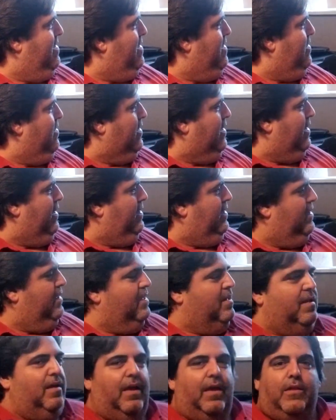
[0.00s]
Okay?
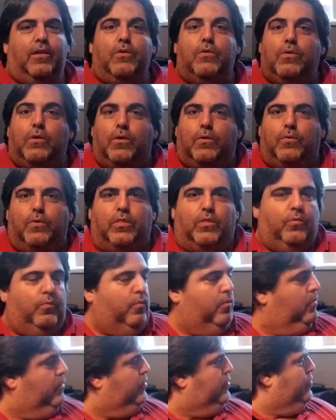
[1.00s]
And you know what the
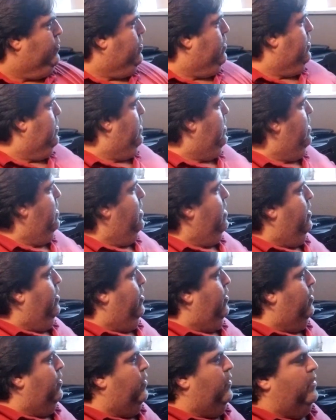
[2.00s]
rules were.
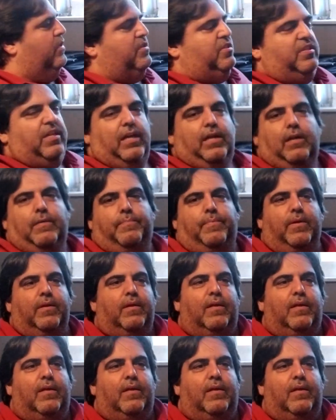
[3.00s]
You know the setup.